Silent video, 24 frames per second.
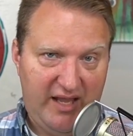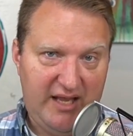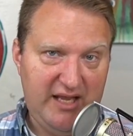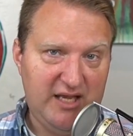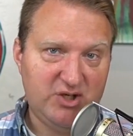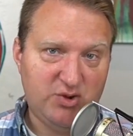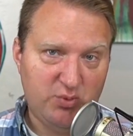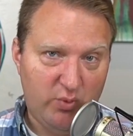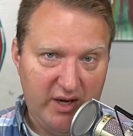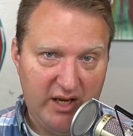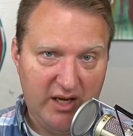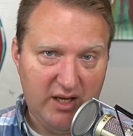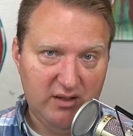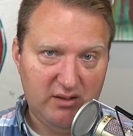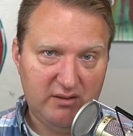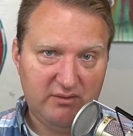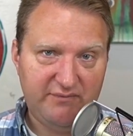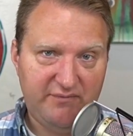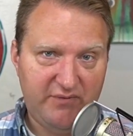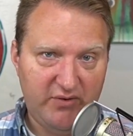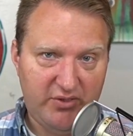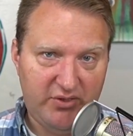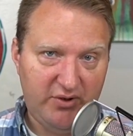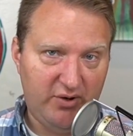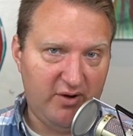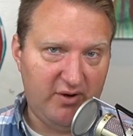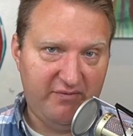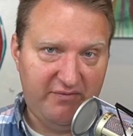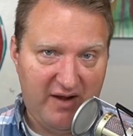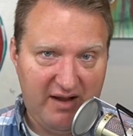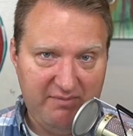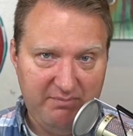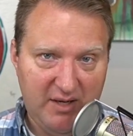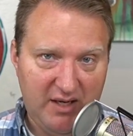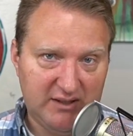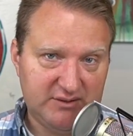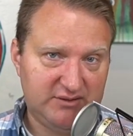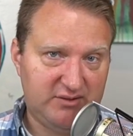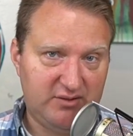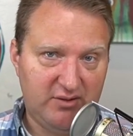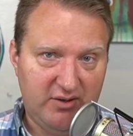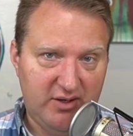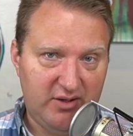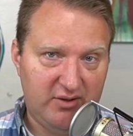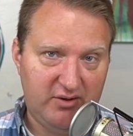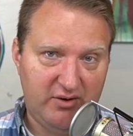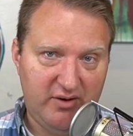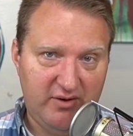each week for 35 bucks,
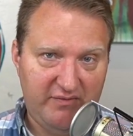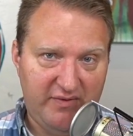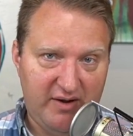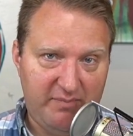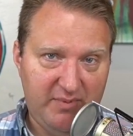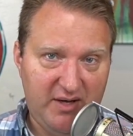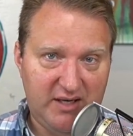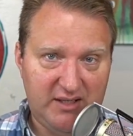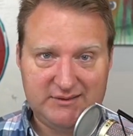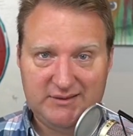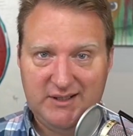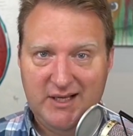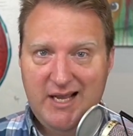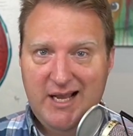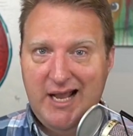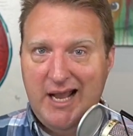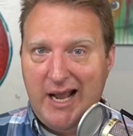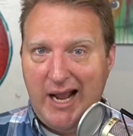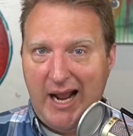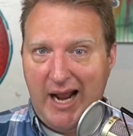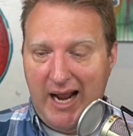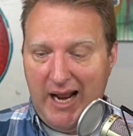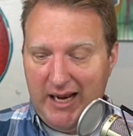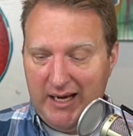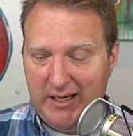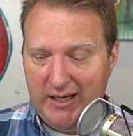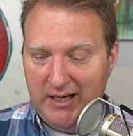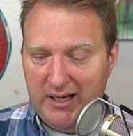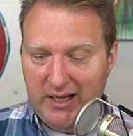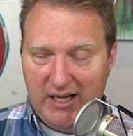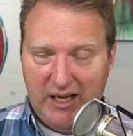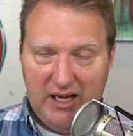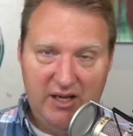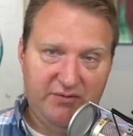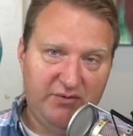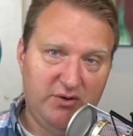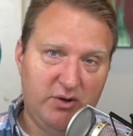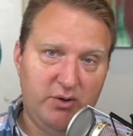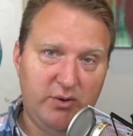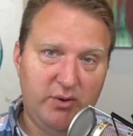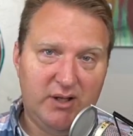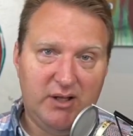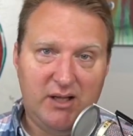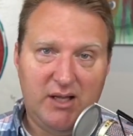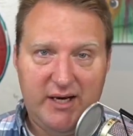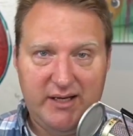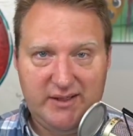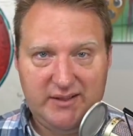30 to 35 bucks. And if you're
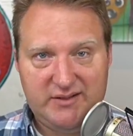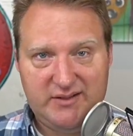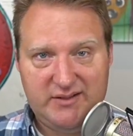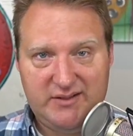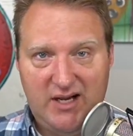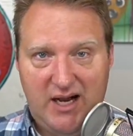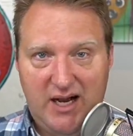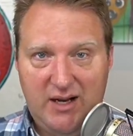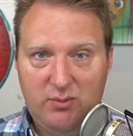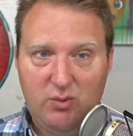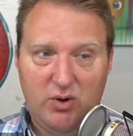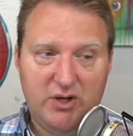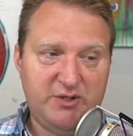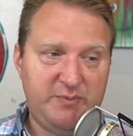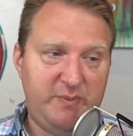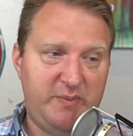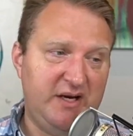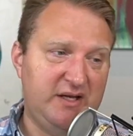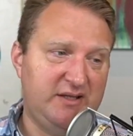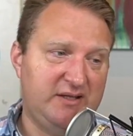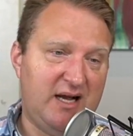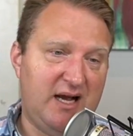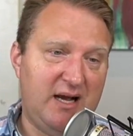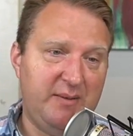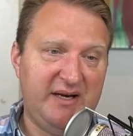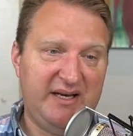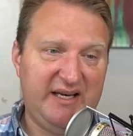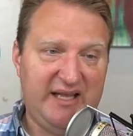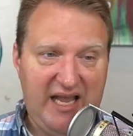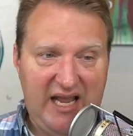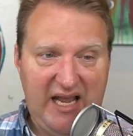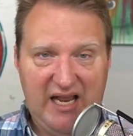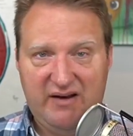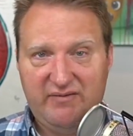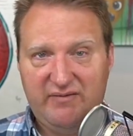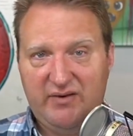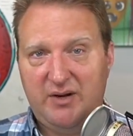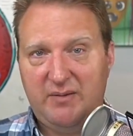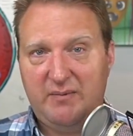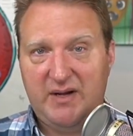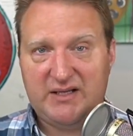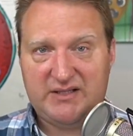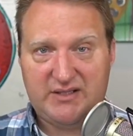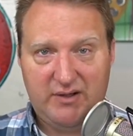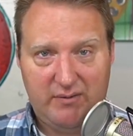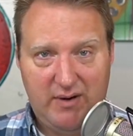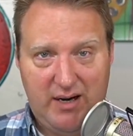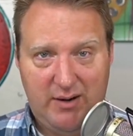doing a lot of design work, spending time in Canva and
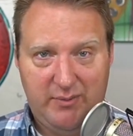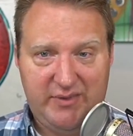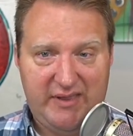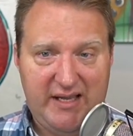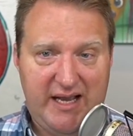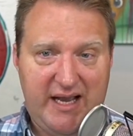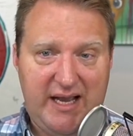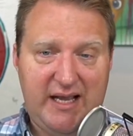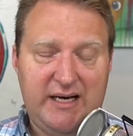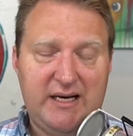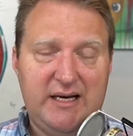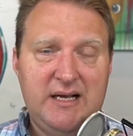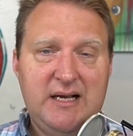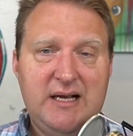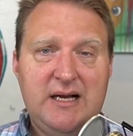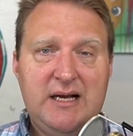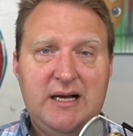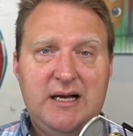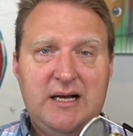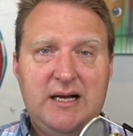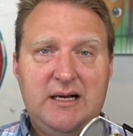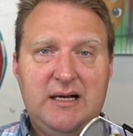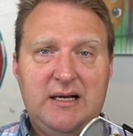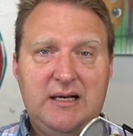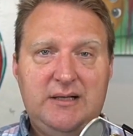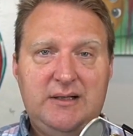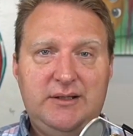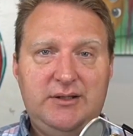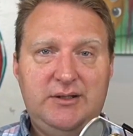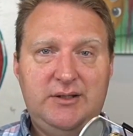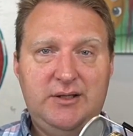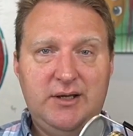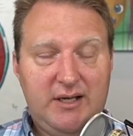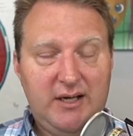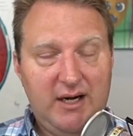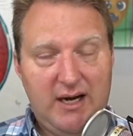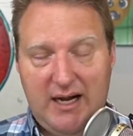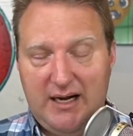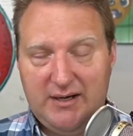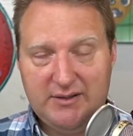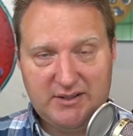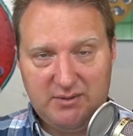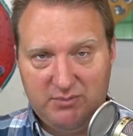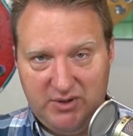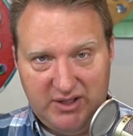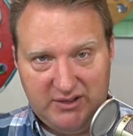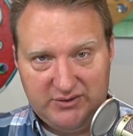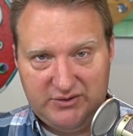messing around with that, you could
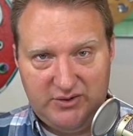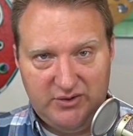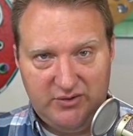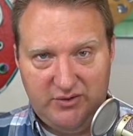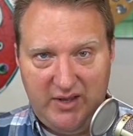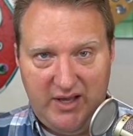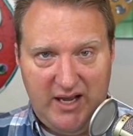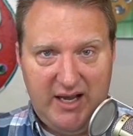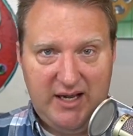hire someone else to do